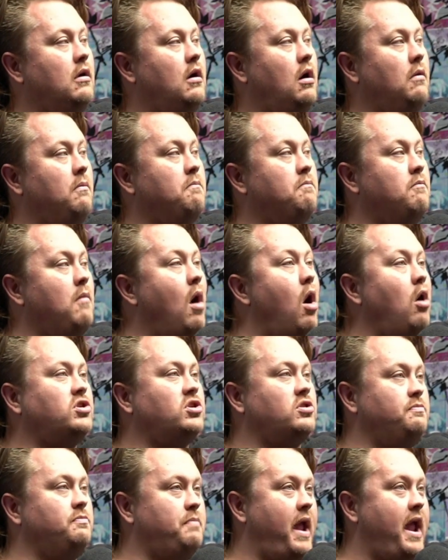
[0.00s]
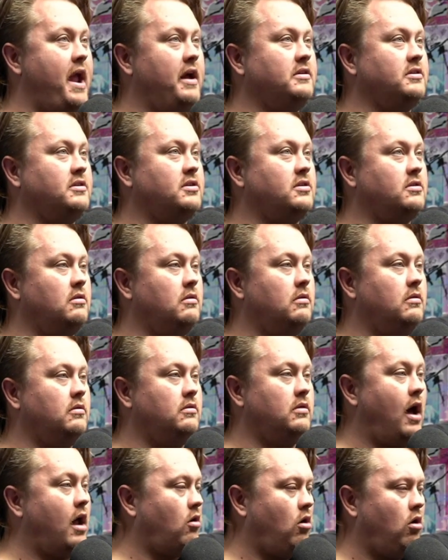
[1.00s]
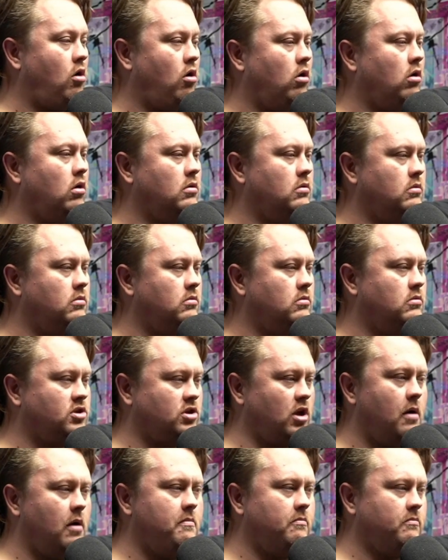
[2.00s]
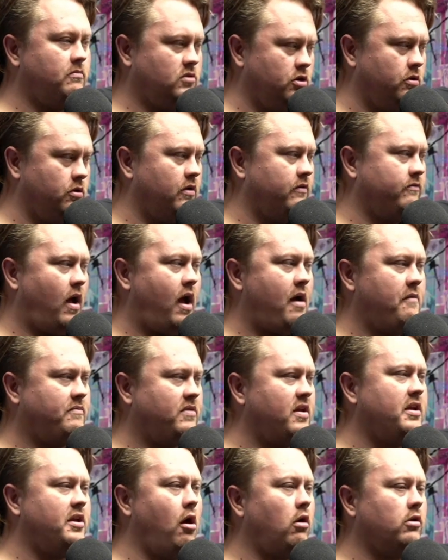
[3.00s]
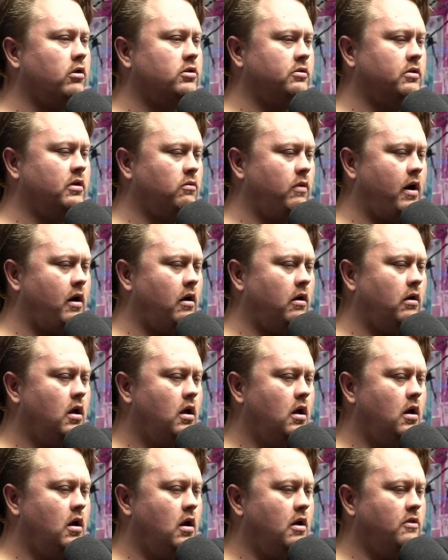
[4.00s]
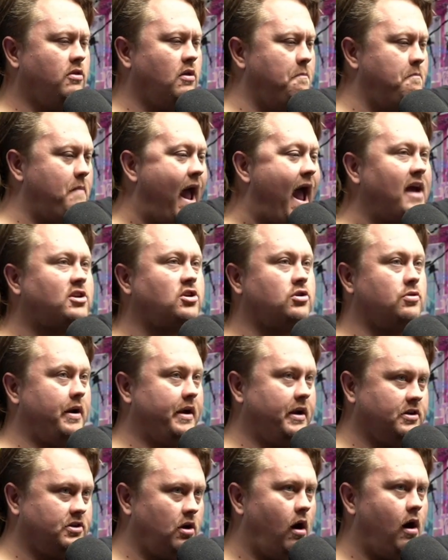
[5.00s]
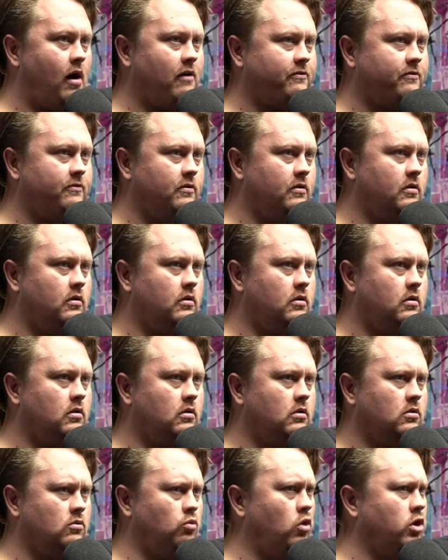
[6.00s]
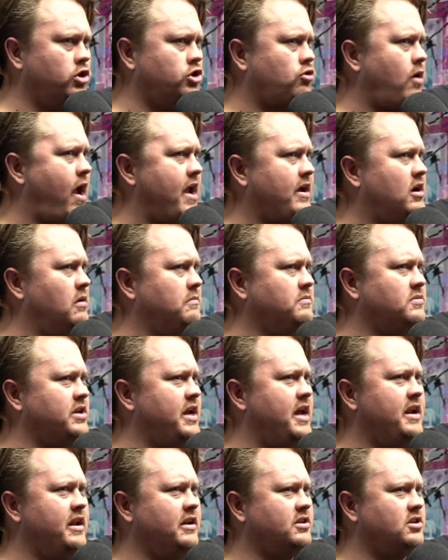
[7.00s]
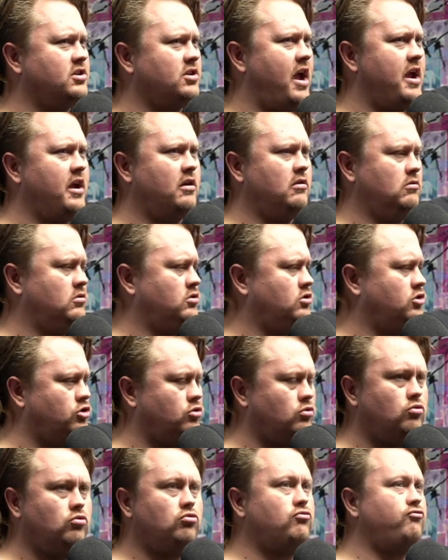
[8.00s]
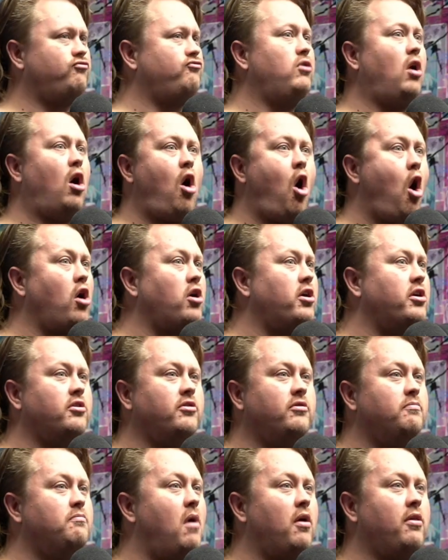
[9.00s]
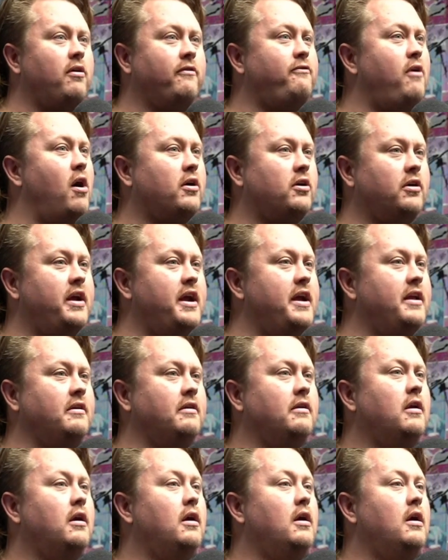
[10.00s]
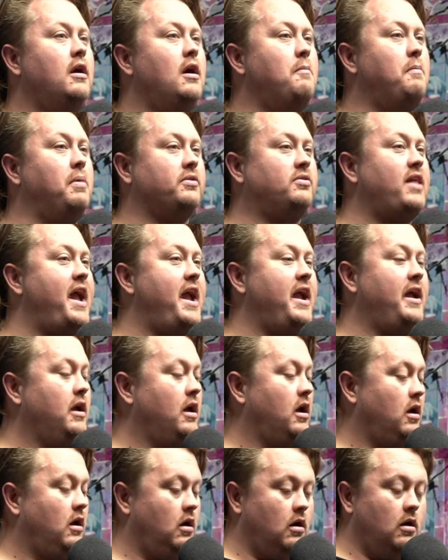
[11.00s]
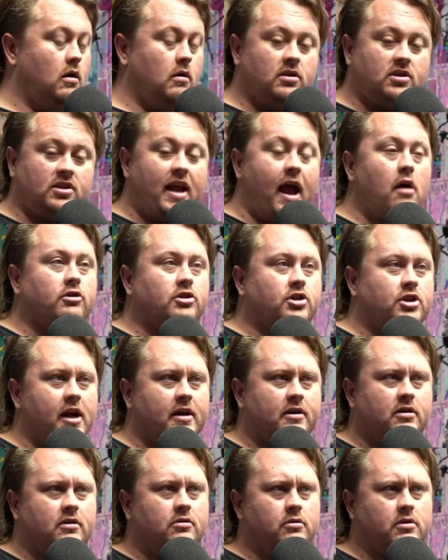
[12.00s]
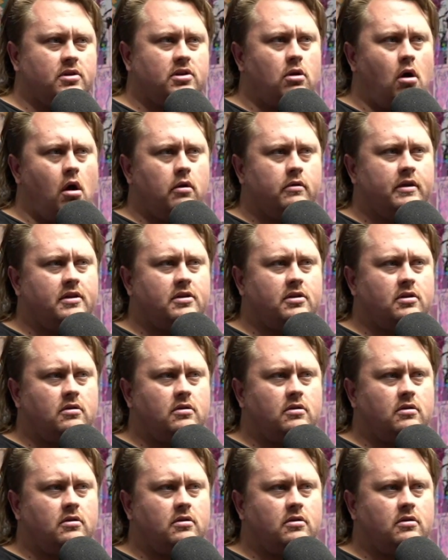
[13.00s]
most bands, not all, some do it. I think y'all do it well. The mastering is off. One track comes in and it's like harder than motherfucker hitting, but they sound checked to a song that's